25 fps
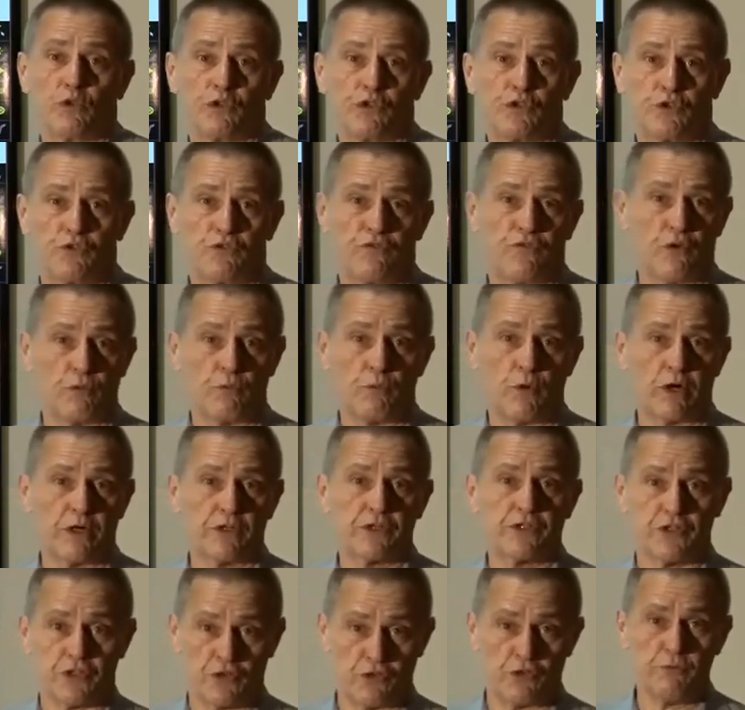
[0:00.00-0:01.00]
from where
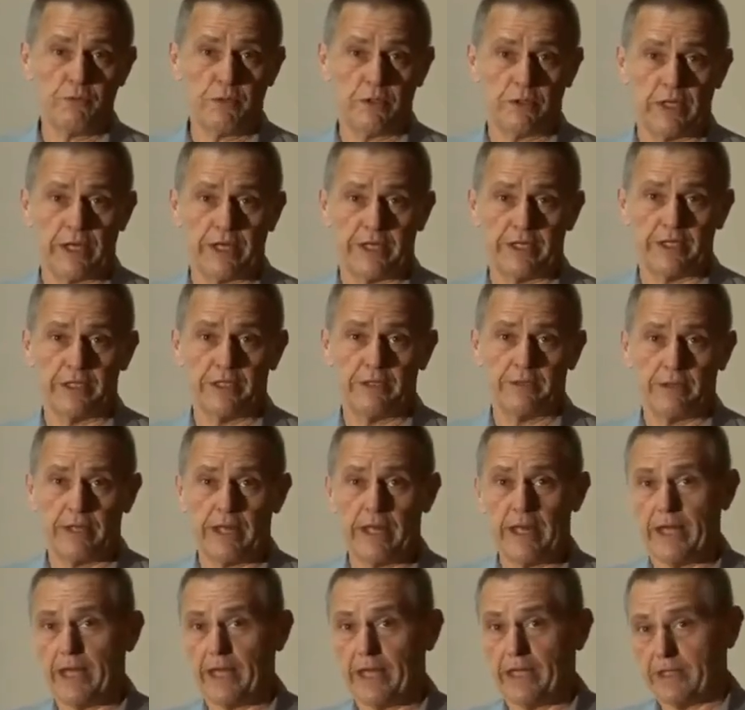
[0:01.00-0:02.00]
it's accumulated,
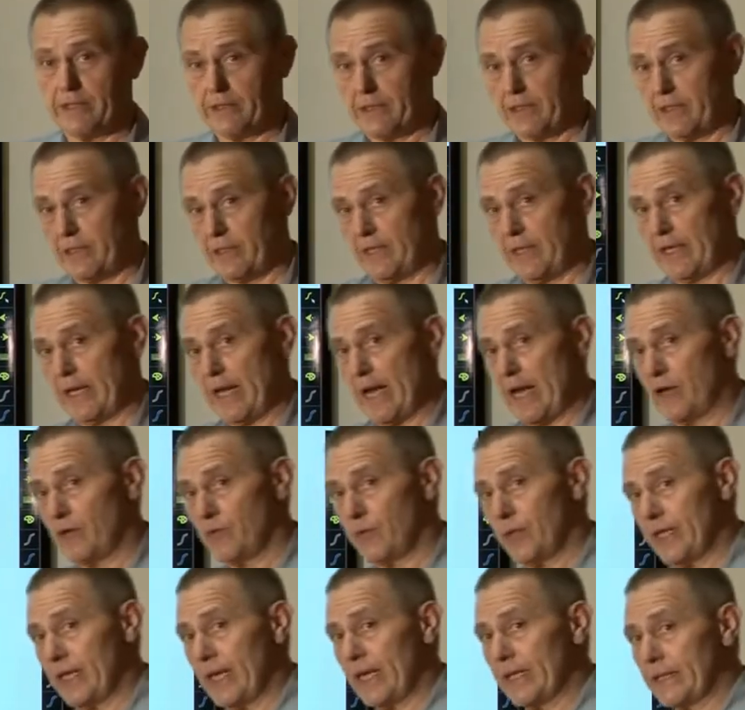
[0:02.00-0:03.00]
and how do
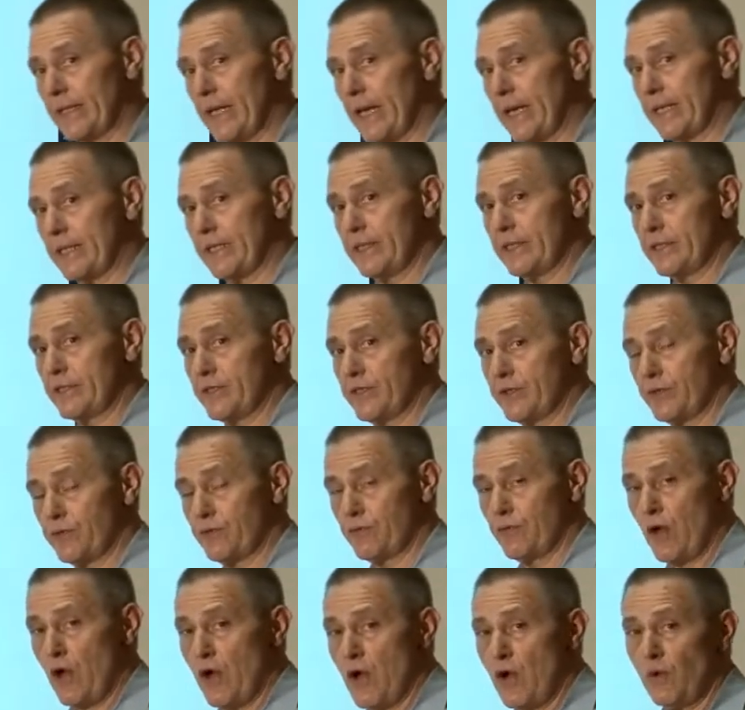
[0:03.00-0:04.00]
we get that
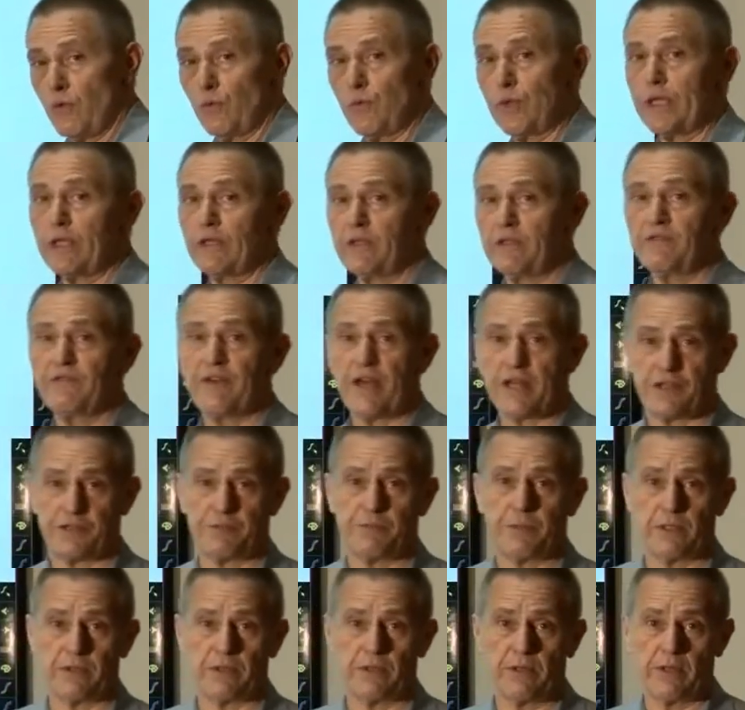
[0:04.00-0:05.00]
into real
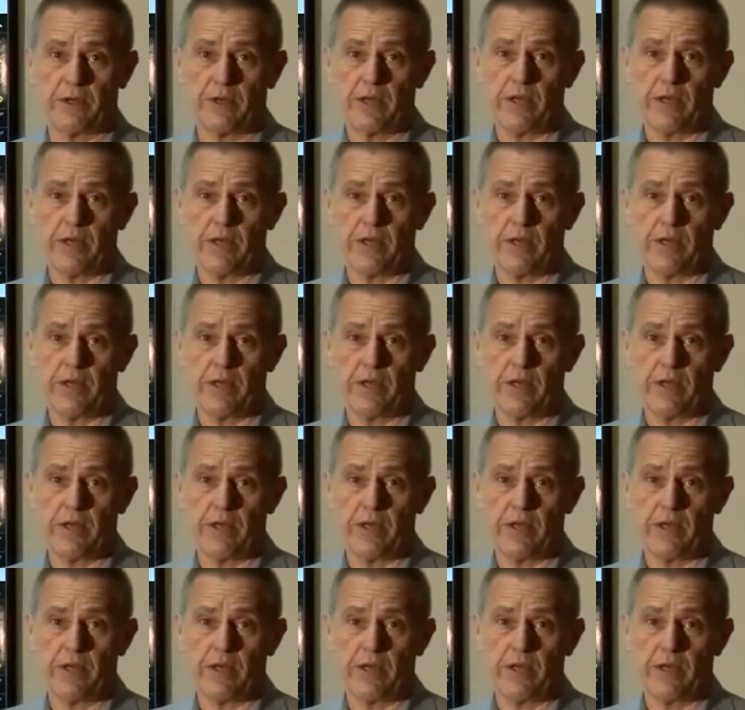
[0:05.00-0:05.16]
investment?